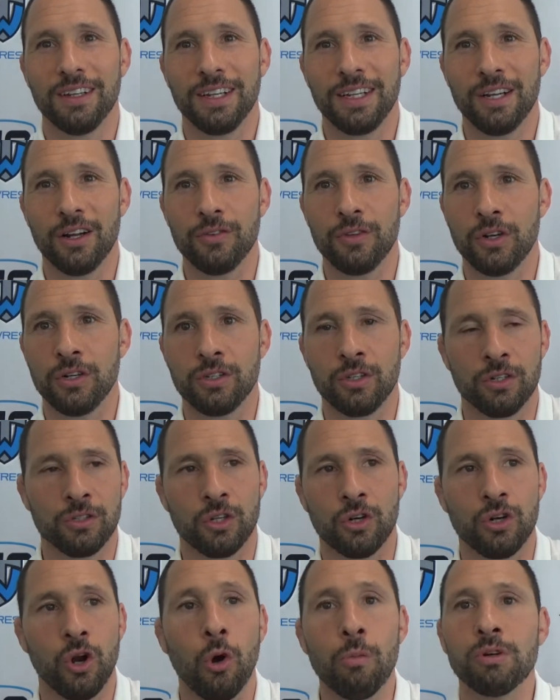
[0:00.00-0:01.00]
You know,
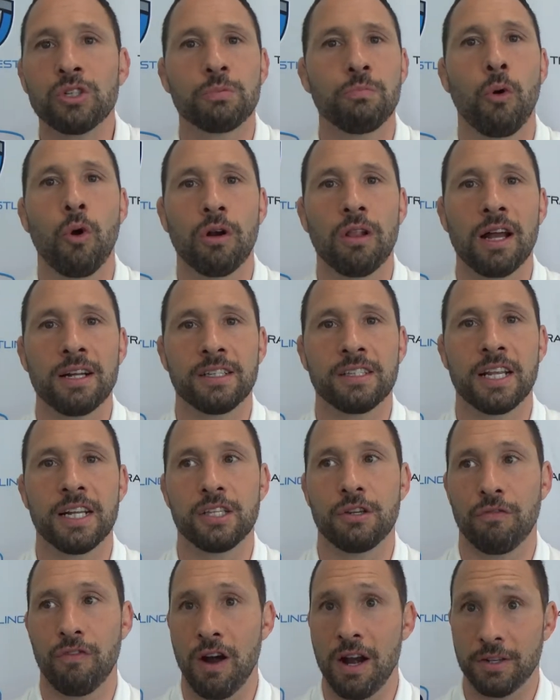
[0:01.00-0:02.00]
they're almost borderline
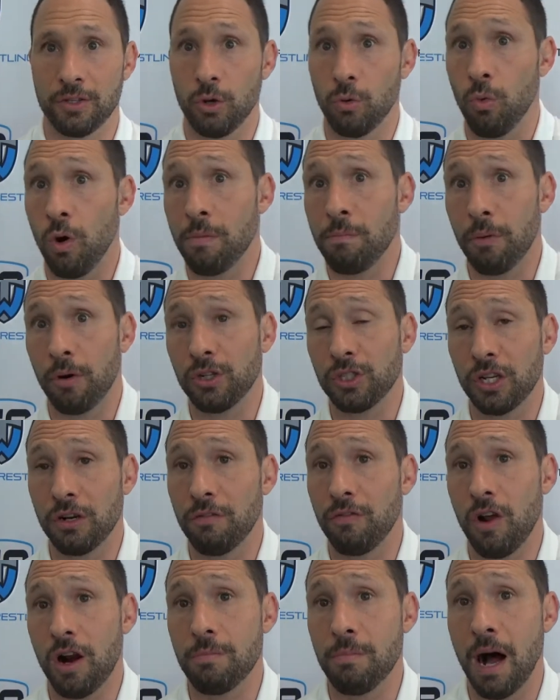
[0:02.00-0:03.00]
schizophrenic. They're one person in
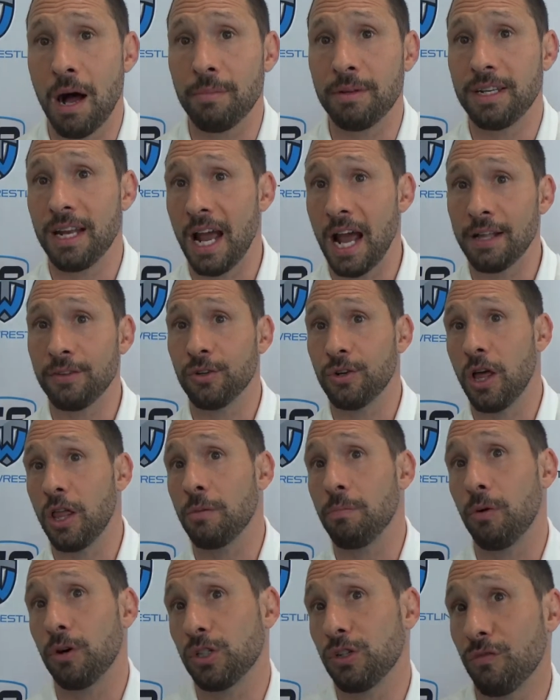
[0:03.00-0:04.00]
front of mom and dad. They're
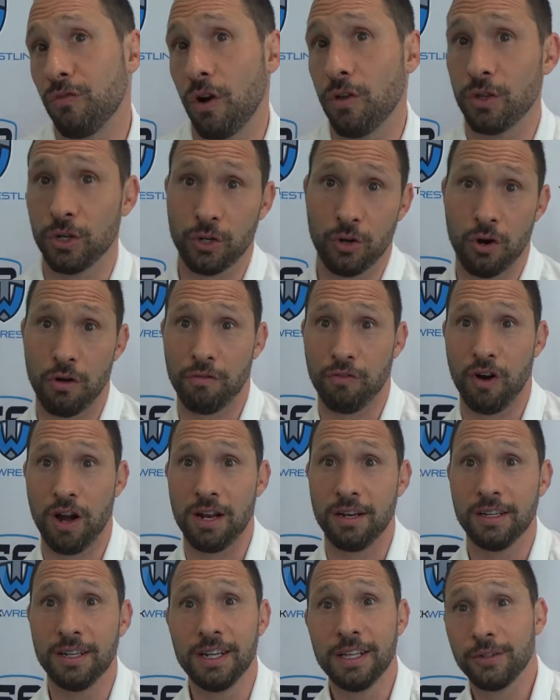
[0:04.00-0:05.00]
another person in front of their
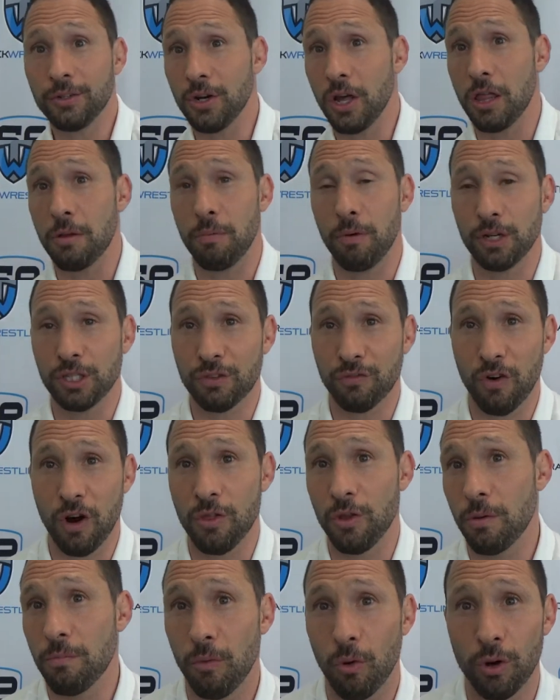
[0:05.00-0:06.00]
girlfriend. They're another person in front
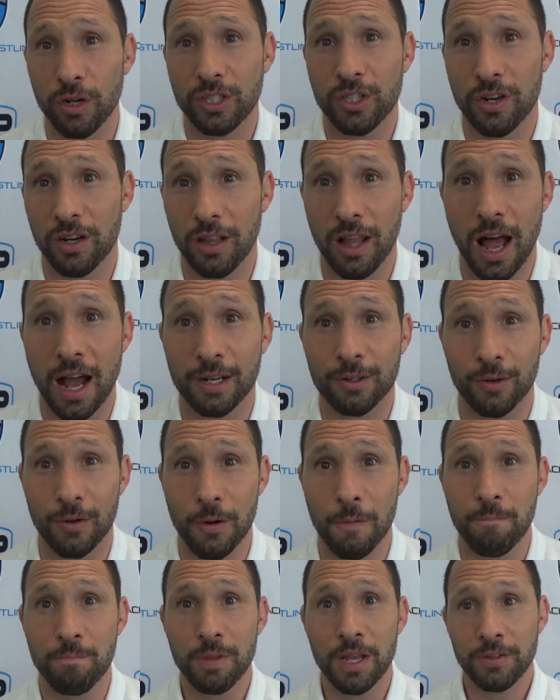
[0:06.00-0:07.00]
of their boys in the locker
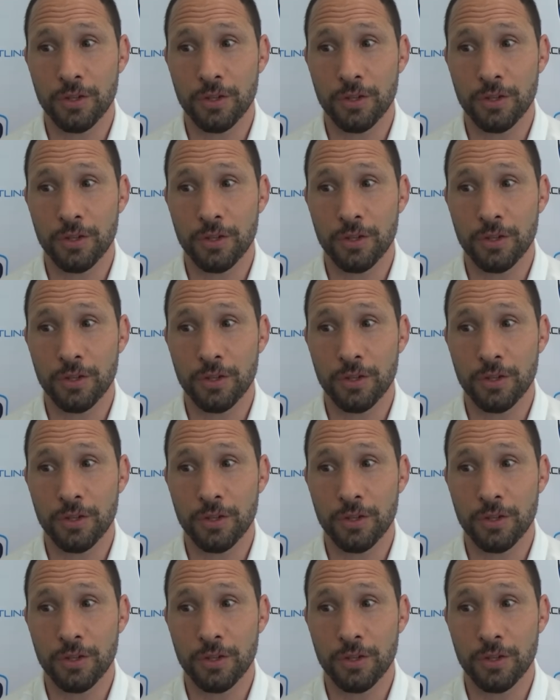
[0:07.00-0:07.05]
room.